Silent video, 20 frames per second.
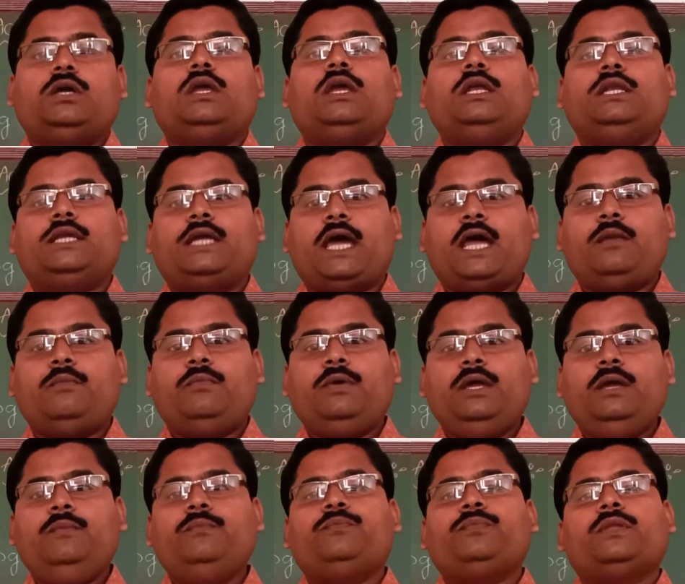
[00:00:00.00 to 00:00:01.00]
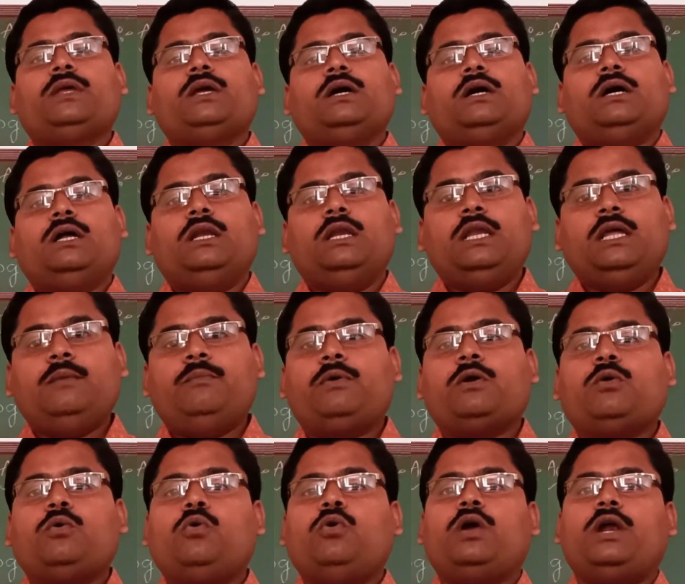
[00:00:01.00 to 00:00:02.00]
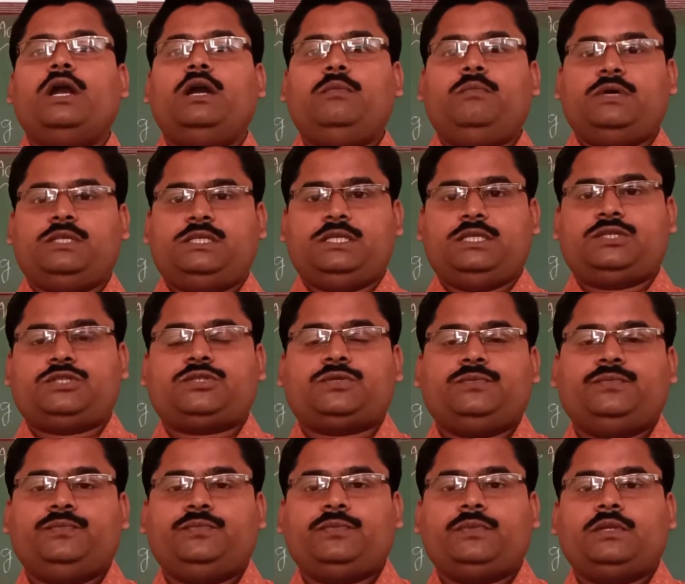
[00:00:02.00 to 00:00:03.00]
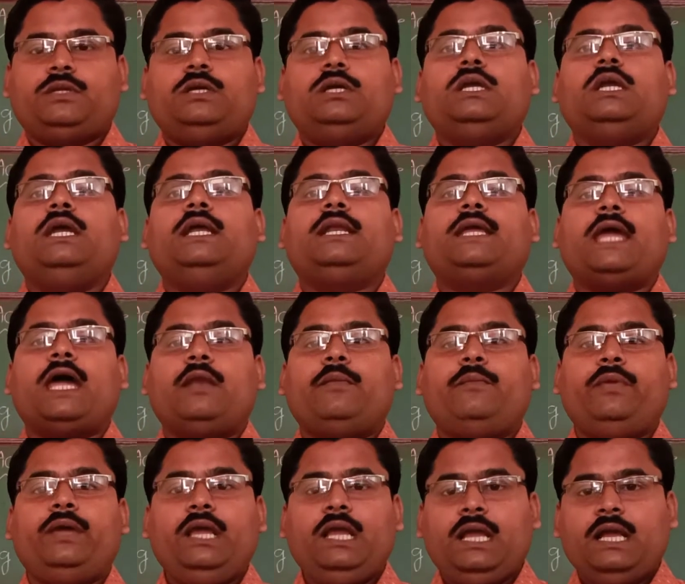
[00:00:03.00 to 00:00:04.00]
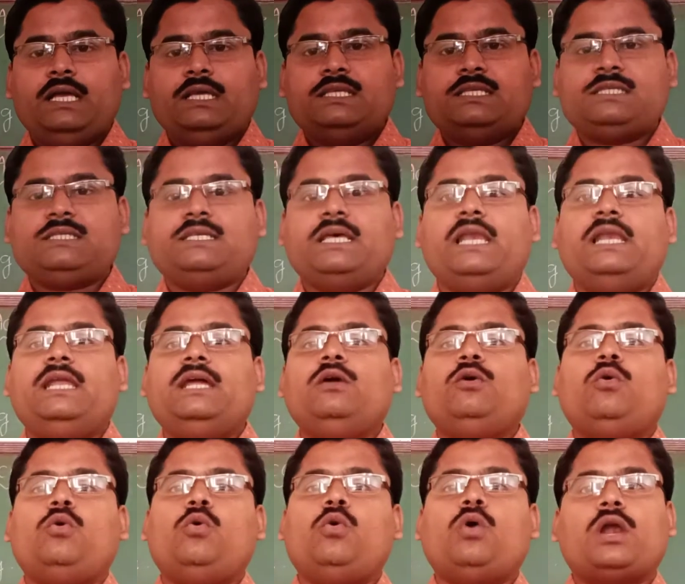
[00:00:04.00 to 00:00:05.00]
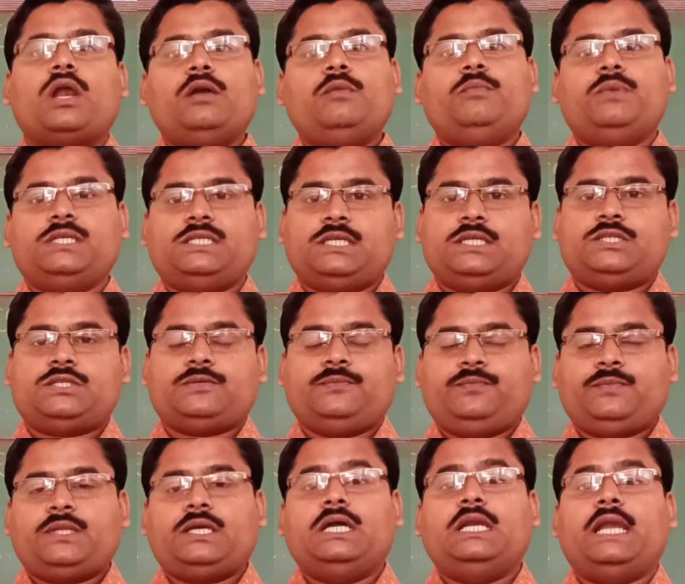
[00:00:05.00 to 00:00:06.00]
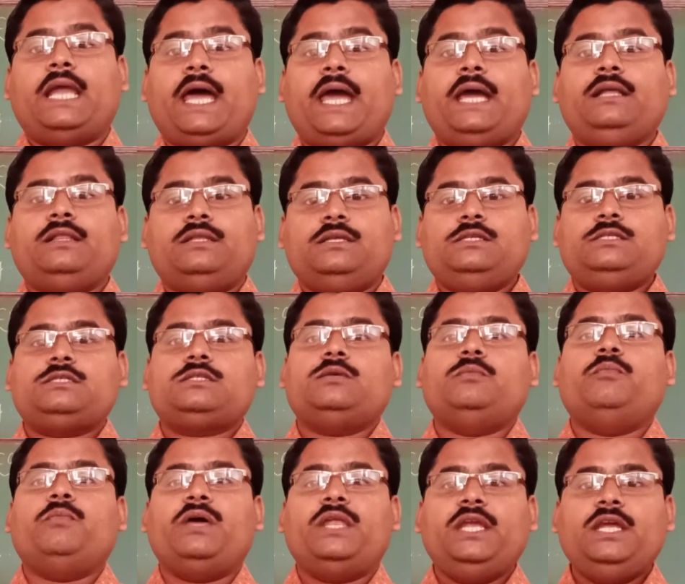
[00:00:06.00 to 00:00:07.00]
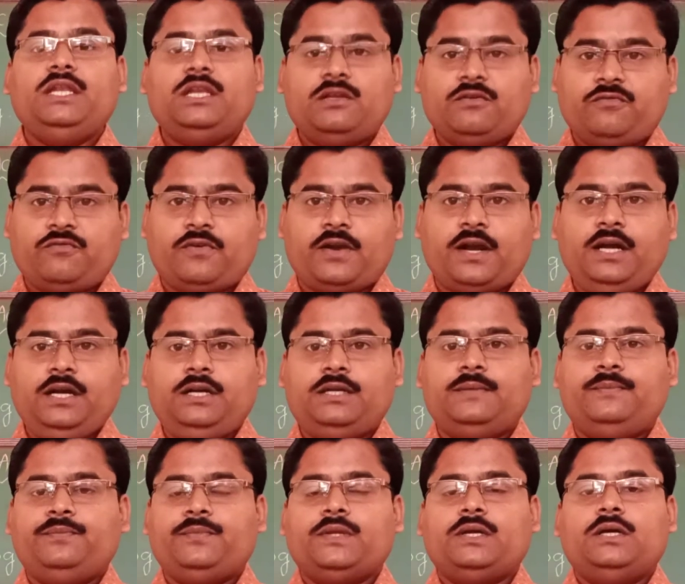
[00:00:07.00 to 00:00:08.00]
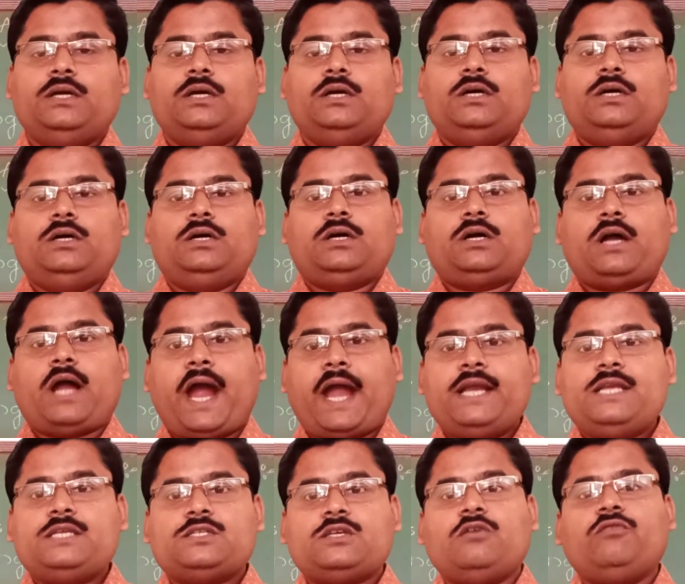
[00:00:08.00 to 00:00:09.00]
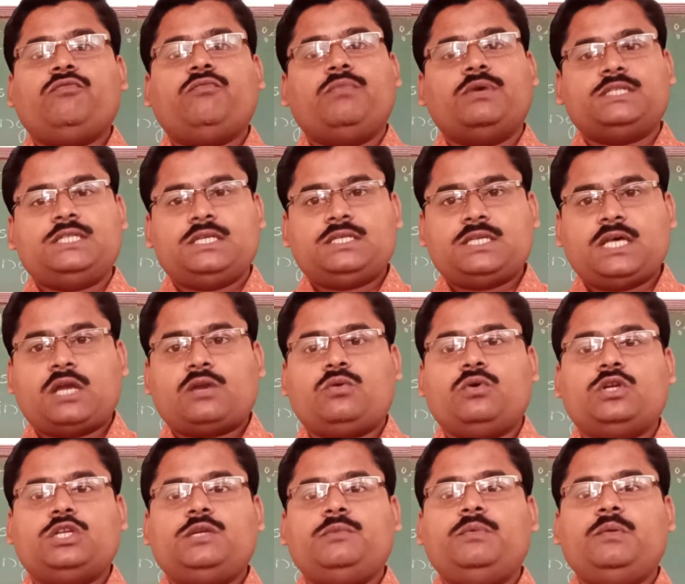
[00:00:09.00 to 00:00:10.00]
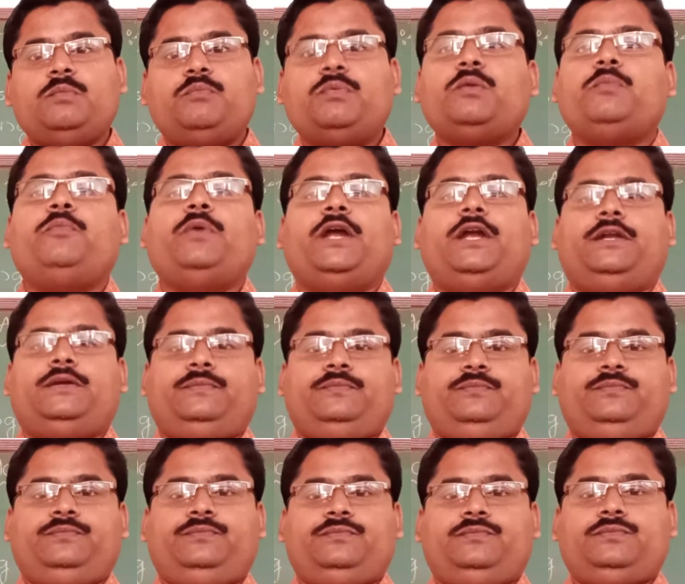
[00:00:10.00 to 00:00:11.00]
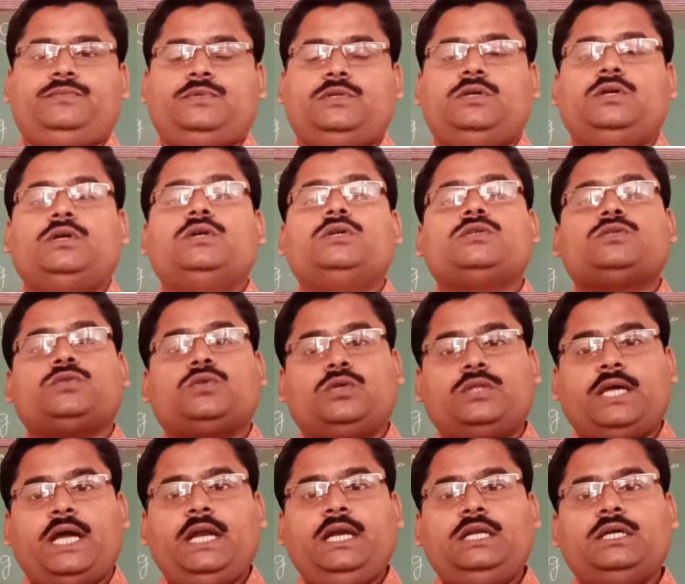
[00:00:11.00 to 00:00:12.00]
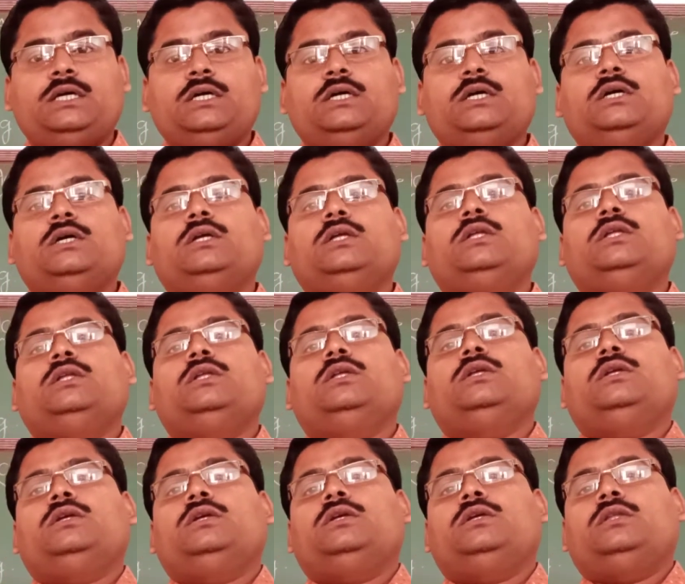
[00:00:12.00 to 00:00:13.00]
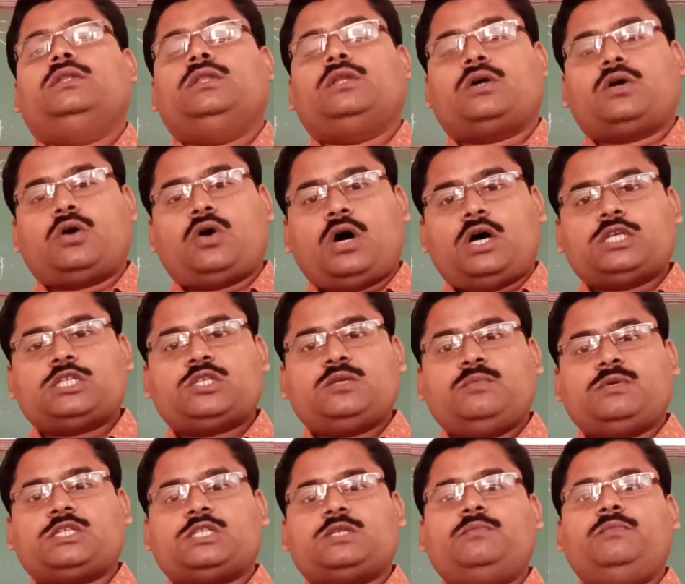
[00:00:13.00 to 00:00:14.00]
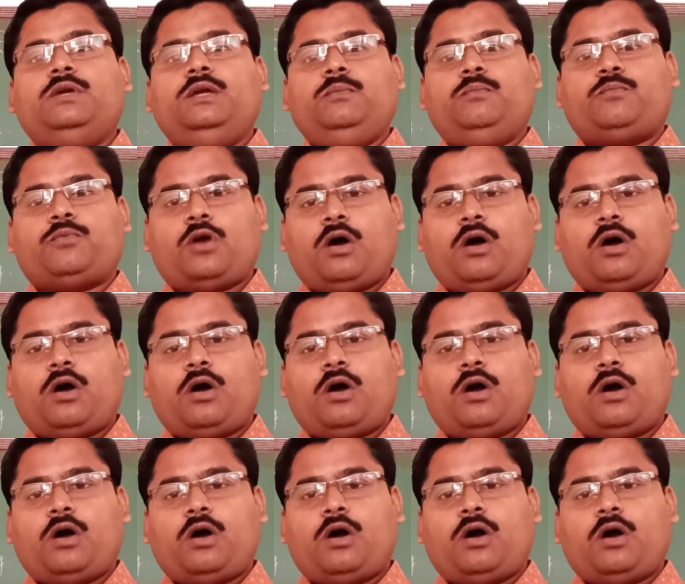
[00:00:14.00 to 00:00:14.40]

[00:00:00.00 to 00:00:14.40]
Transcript: it can be labor overhead budget, it can be selling overhead budget. Like this, many different kinds of budgets are going to be prepared so that The cost must be